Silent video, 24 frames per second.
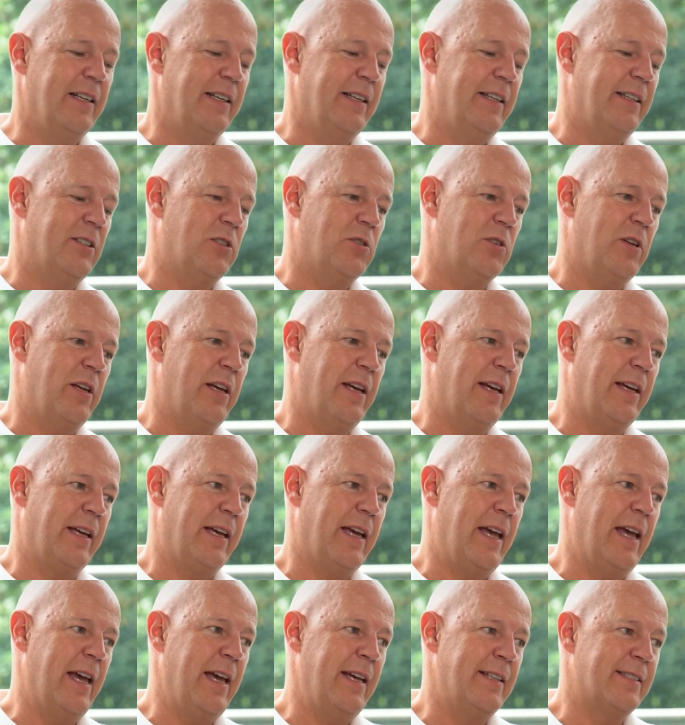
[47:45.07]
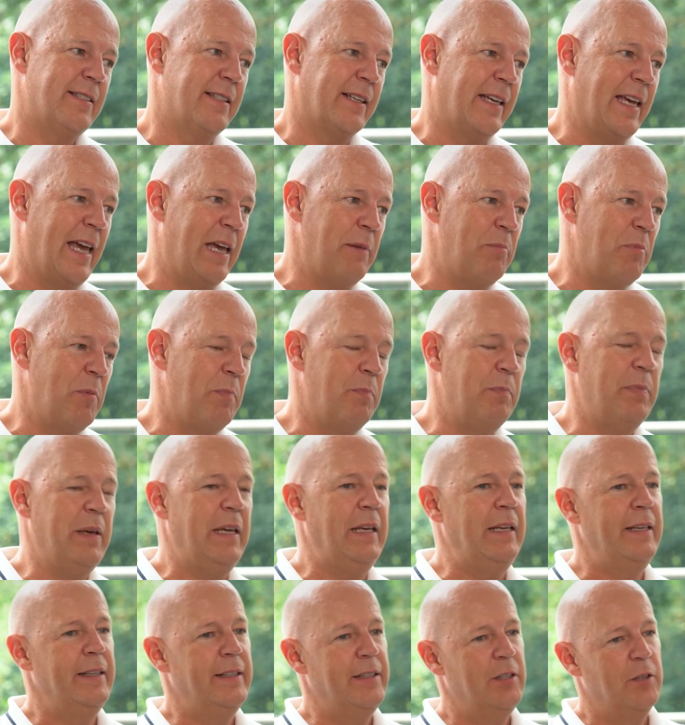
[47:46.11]
It has the
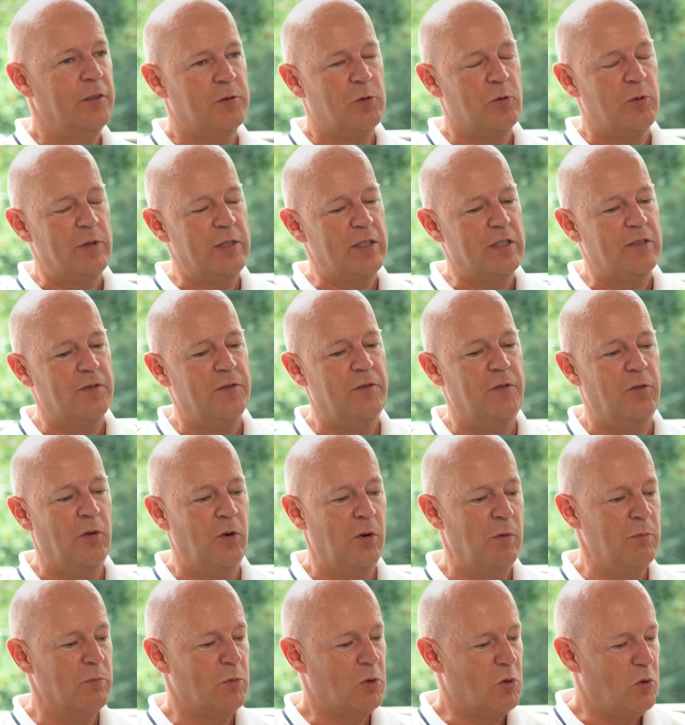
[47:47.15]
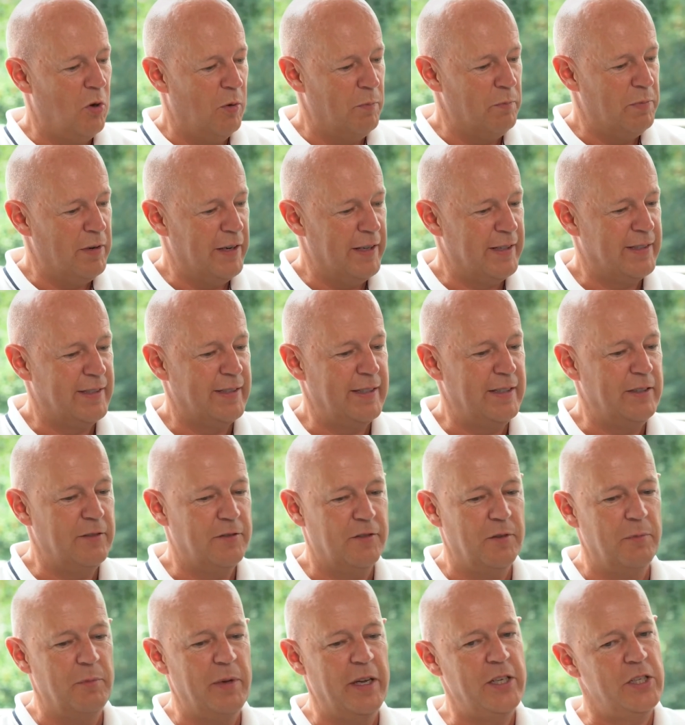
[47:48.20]
capability of transform complex
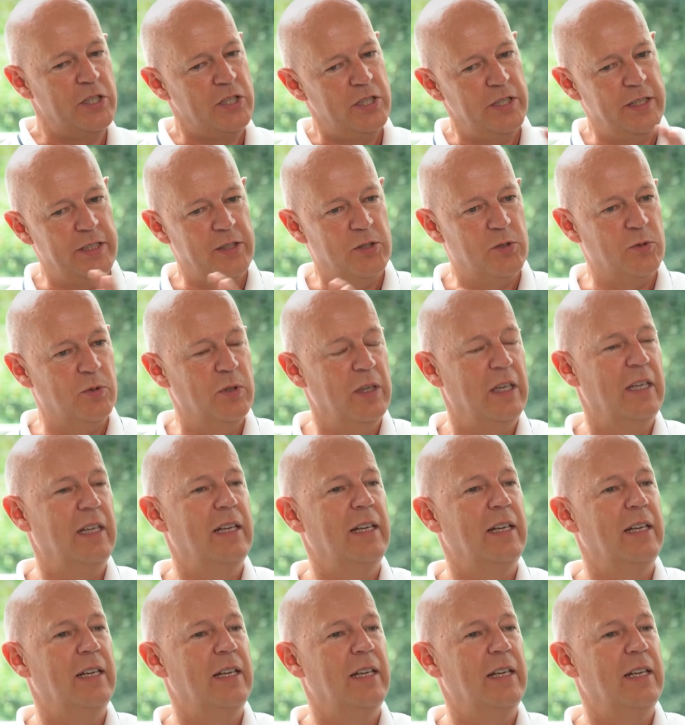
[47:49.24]
information into